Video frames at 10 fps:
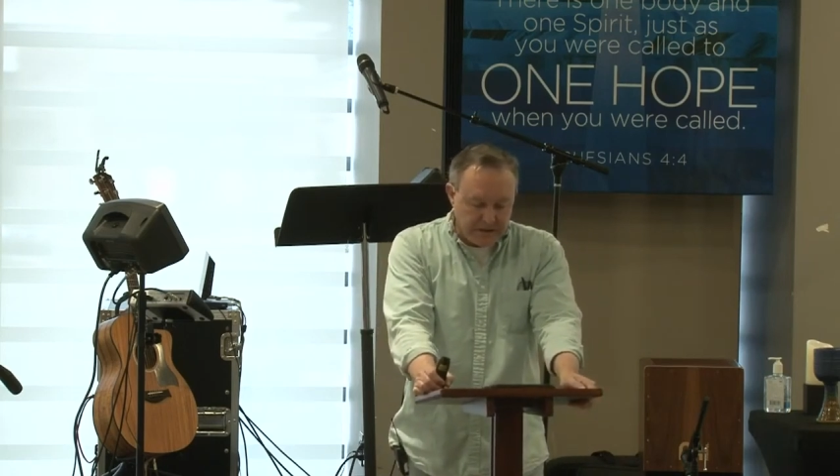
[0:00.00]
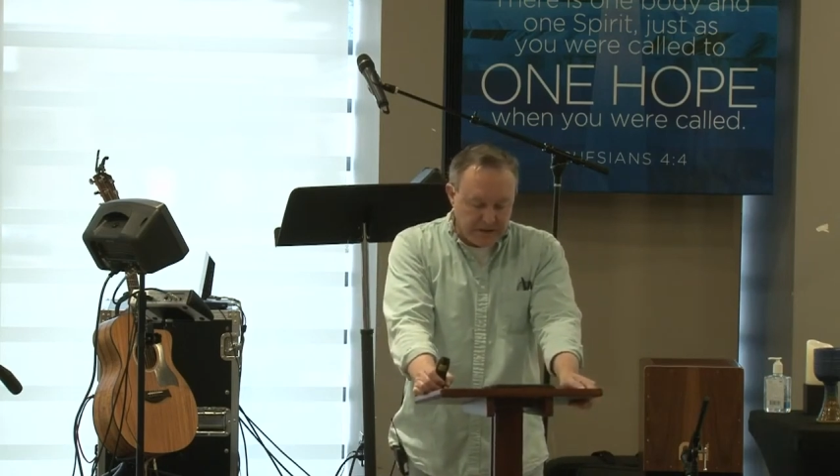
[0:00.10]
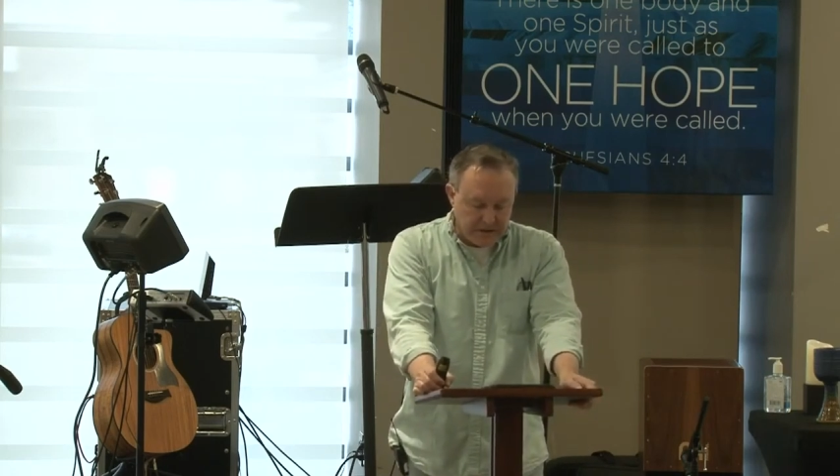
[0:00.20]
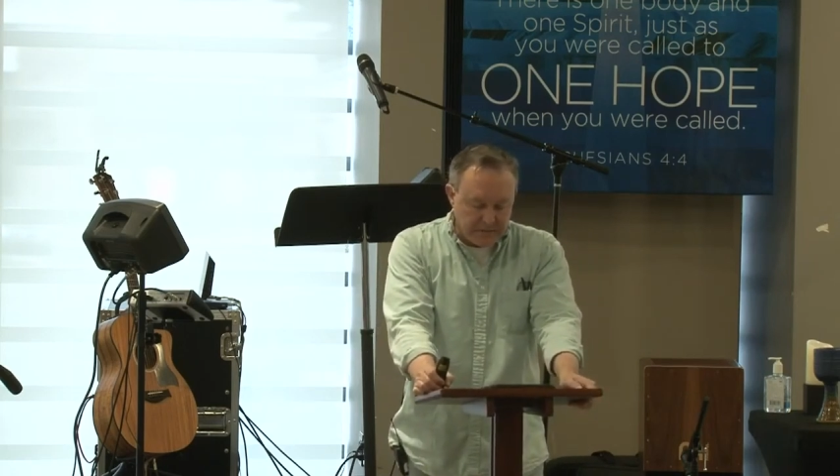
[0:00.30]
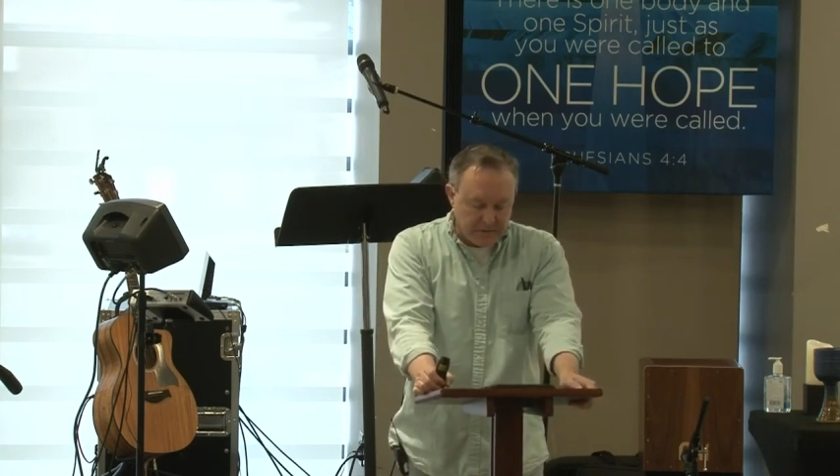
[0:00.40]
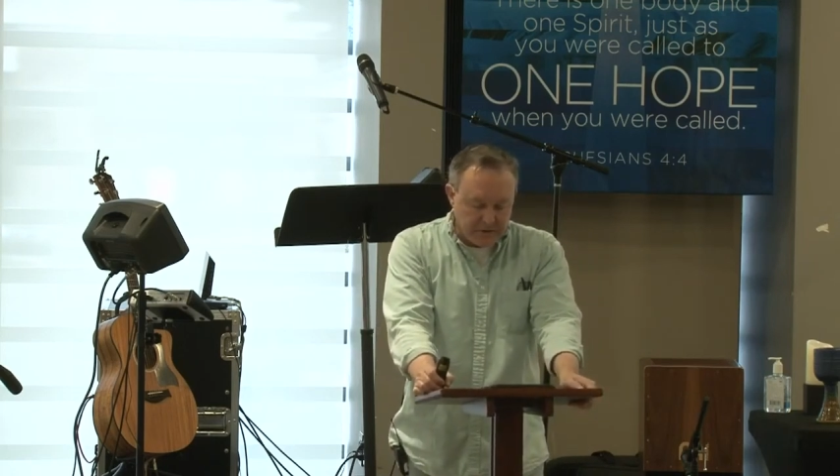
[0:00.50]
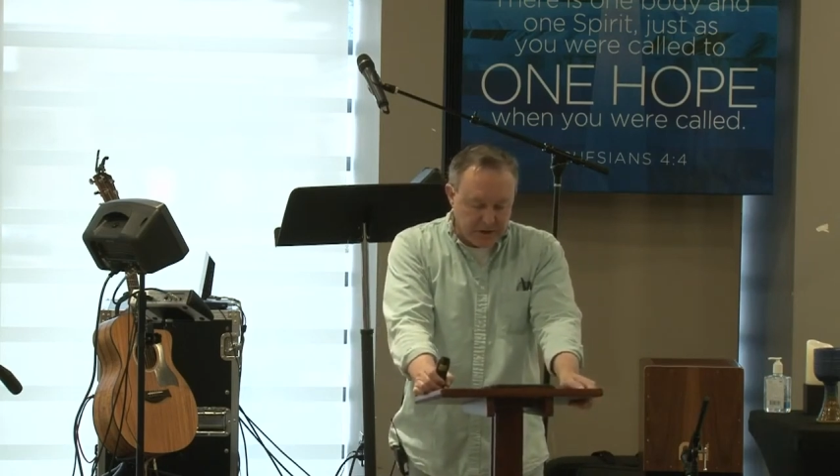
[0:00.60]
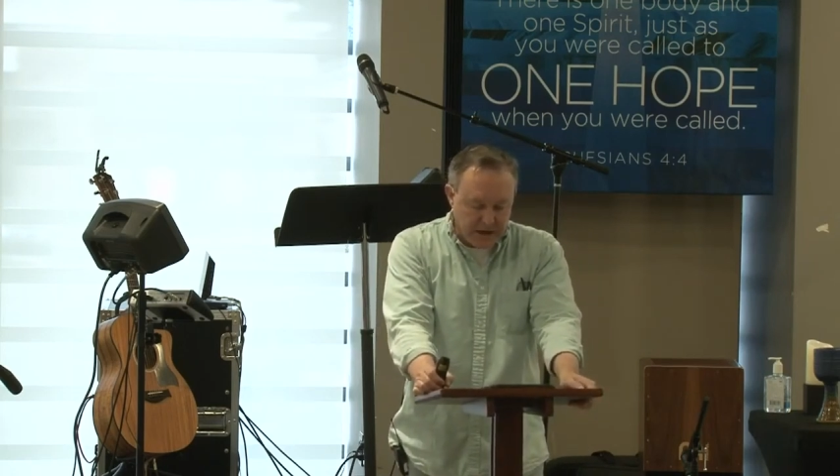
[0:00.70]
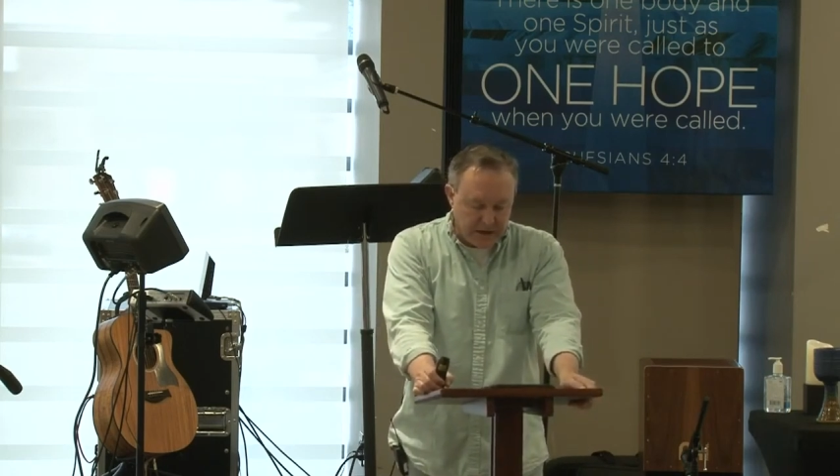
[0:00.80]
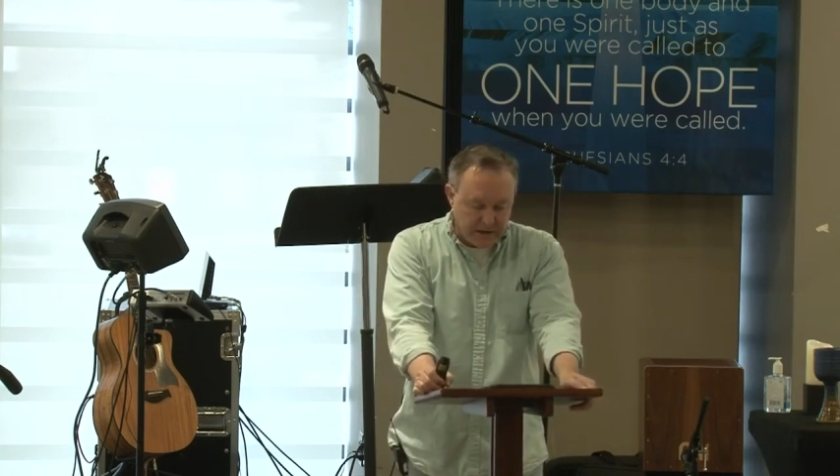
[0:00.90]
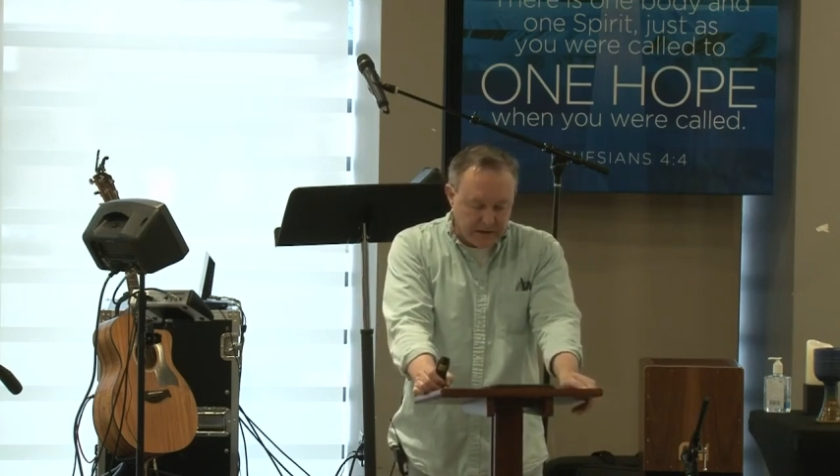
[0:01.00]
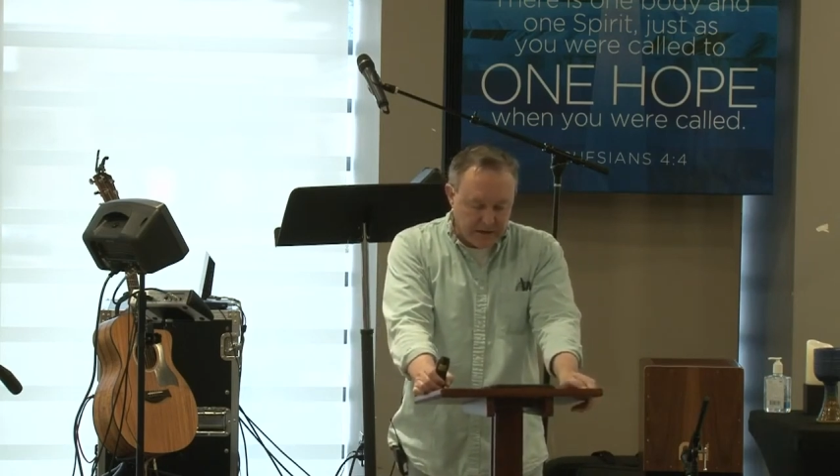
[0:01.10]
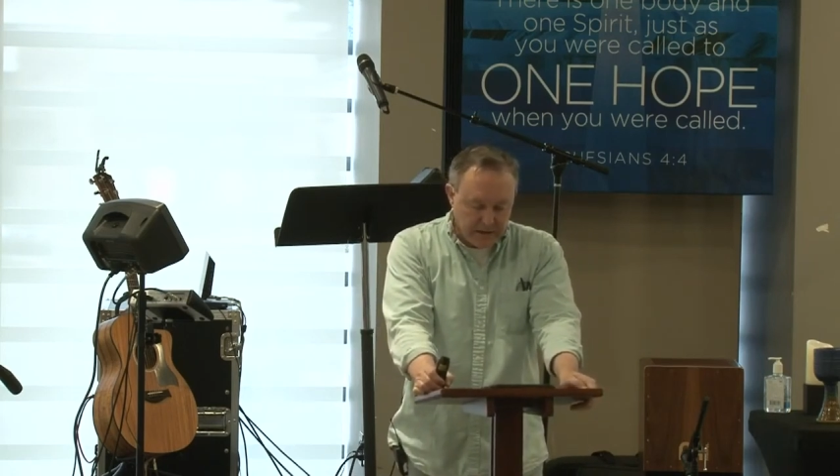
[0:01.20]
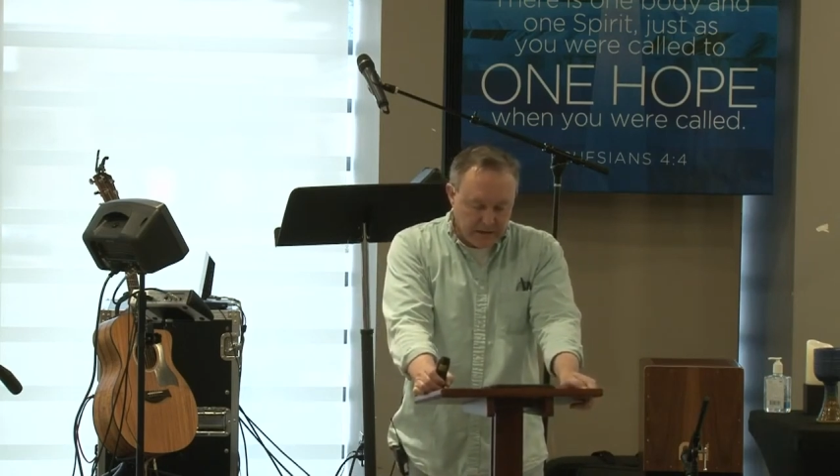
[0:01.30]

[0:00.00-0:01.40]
kingdom shining